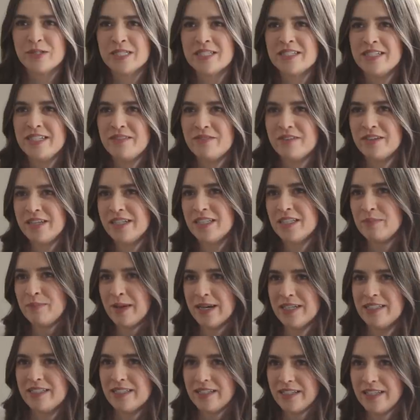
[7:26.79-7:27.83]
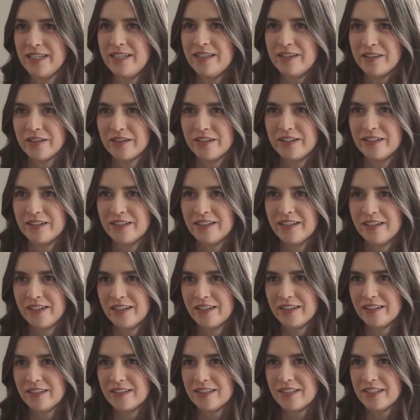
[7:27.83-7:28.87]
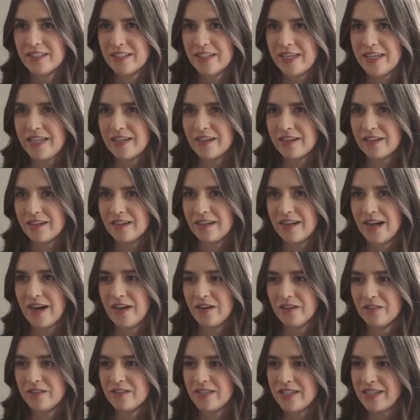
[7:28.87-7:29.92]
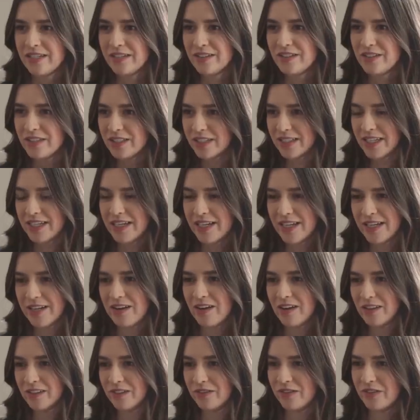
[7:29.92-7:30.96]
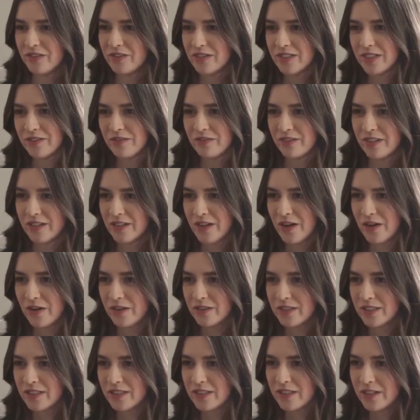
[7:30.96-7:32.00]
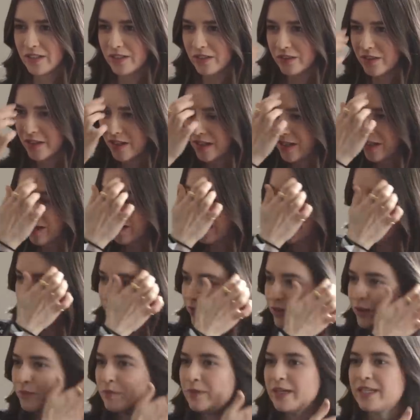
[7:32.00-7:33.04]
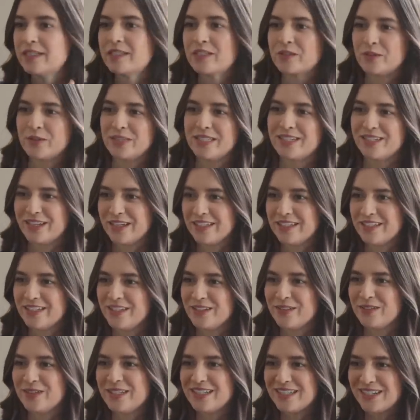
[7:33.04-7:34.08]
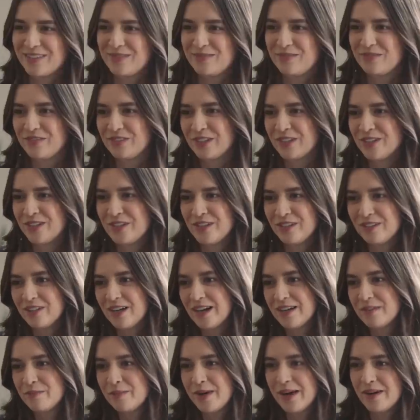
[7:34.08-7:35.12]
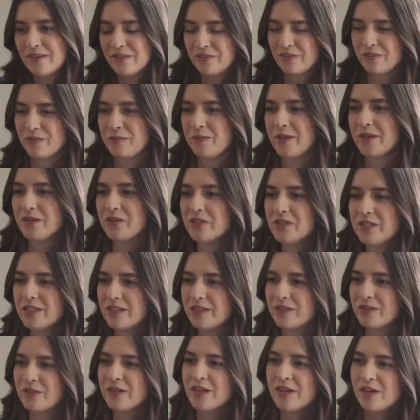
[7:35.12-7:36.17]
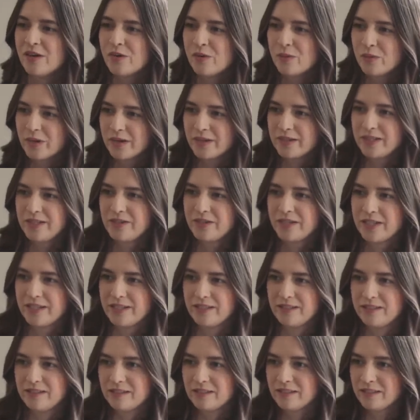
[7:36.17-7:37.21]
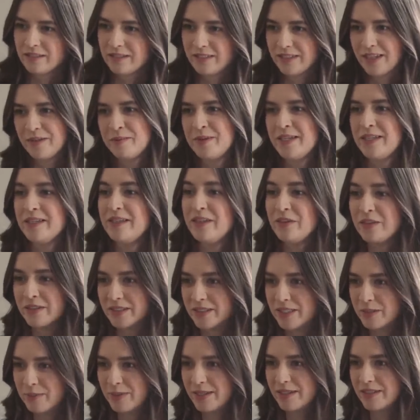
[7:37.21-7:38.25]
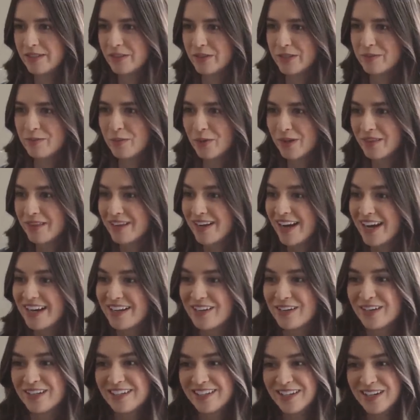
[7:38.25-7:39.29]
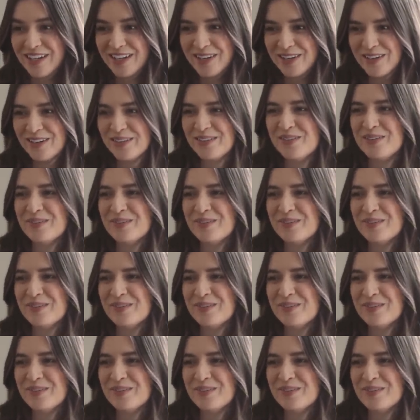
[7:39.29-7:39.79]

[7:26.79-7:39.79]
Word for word: wasn't even expected either to hear how she could just like hit all of those different notes yeah. too. And her mix was good too, which I've learned a lot about from yeah. you too, where you can I mean, you can speak to it more than I could. Yeah.